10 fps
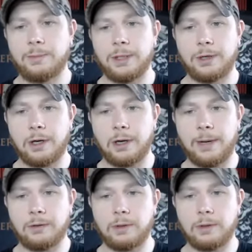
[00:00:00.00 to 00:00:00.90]
Be sure to come
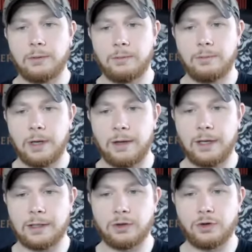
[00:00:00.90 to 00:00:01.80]
out and I
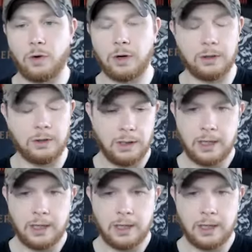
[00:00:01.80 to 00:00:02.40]
think it's a door.